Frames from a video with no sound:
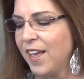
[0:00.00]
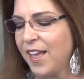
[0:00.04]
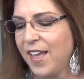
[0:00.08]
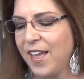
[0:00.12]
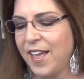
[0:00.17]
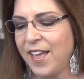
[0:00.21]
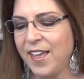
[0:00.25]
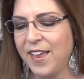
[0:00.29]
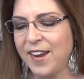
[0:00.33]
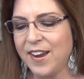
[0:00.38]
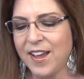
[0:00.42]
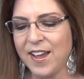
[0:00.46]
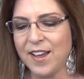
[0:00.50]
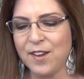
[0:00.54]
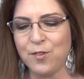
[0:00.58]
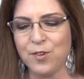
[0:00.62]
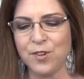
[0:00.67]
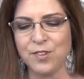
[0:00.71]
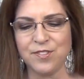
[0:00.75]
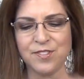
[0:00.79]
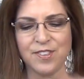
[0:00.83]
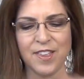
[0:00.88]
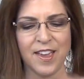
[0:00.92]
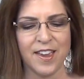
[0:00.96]
And I
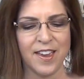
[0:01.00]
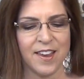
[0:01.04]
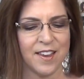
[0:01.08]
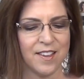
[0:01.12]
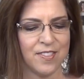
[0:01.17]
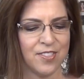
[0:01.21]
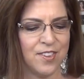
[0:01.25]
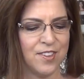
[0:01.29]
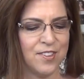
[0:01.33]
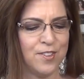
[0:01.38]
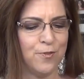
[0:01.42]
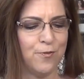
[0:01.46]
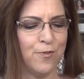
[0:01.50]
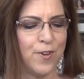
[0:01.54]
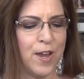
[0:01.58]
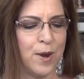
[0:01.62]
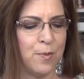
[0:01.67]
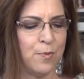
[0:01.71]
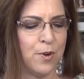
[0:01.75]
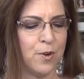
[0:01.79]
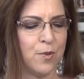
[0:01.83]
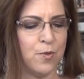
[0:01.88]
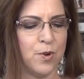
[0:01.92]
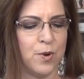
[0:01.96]
was like, this
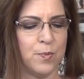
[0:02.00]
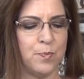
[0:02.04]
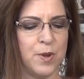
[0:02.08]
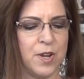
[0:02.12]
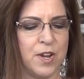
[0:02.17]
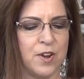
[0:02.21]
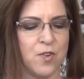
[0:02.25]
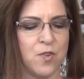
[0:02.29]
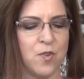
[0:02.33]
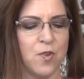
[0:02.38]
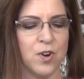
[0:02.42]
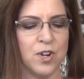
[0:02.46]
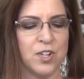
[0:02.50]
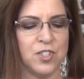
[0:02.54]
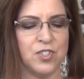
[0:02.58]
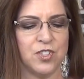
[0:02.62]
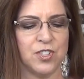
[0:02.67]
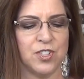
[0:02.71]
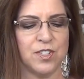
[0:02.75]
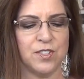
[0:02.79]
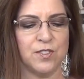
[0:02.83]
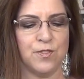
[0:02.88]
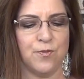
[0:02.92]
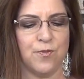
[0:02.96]
fabric would be
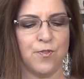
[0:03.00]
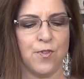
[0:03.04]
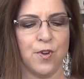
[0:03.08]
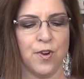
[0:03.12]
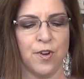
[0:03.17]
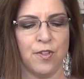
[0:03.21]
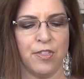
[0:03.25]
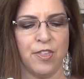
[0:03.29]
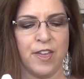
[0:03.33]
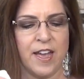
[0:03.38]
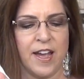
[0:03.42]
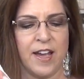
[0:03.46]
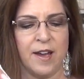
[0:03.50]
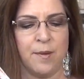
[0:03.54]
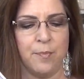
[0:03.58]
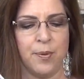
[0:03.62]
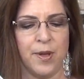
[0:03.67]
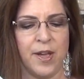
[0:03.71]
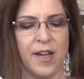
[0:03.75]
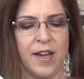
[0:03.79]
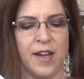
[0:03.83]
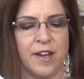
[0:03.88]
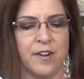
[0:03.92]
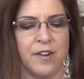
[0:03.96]
gorgeous for that
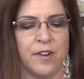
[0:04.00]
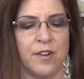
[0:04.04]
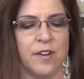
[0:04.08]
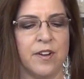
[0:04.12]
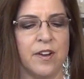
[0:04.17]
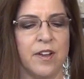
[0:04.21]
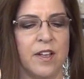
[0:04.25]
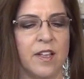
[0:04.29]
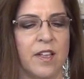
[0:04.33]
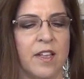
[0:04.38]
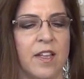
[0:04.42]
pattern.